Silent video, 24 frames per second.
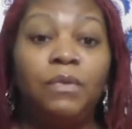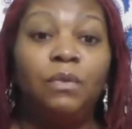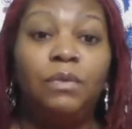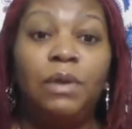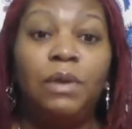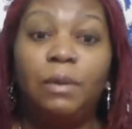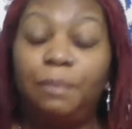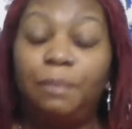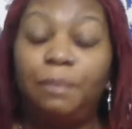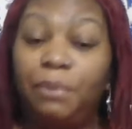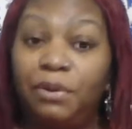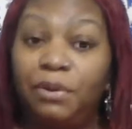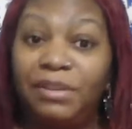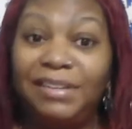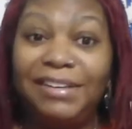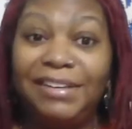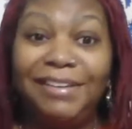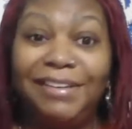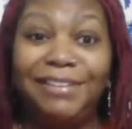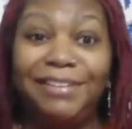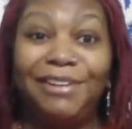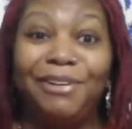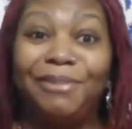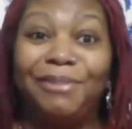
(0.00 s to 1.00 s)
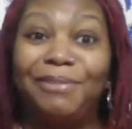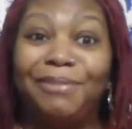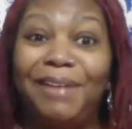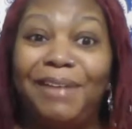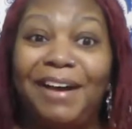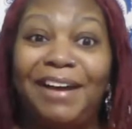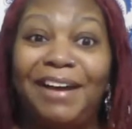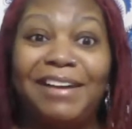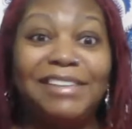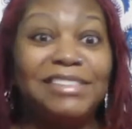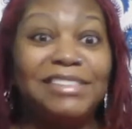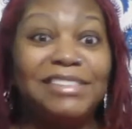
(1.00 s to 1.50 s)
We were pulling in the
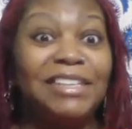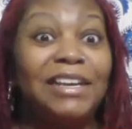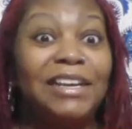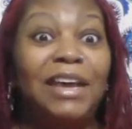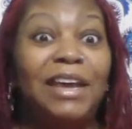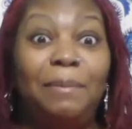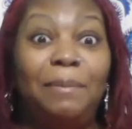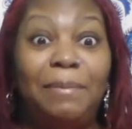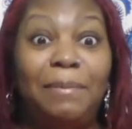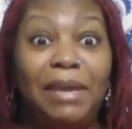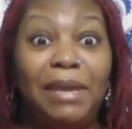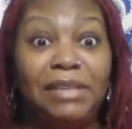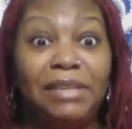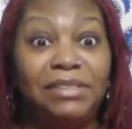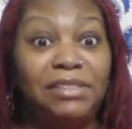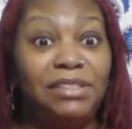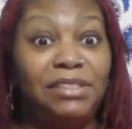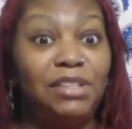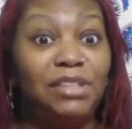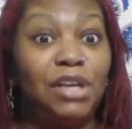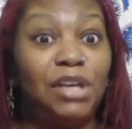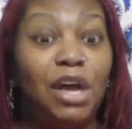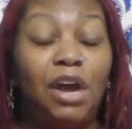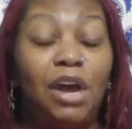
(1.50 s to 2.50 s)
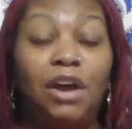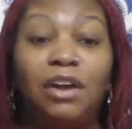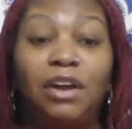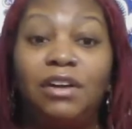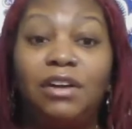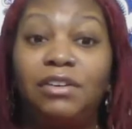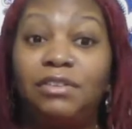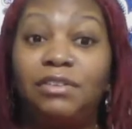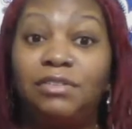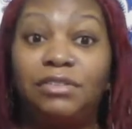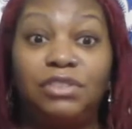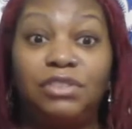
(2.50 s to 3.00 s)
garage, imagining
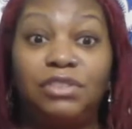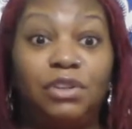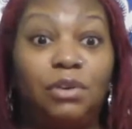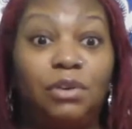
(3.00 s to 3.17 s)
the